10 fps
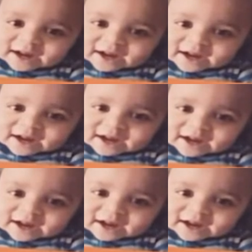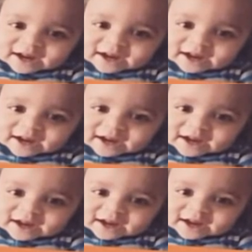
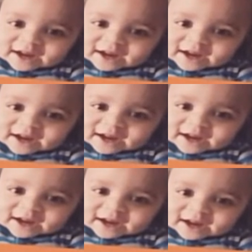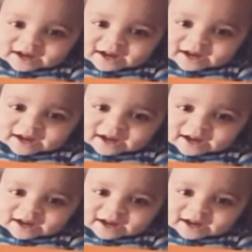(no one is talking)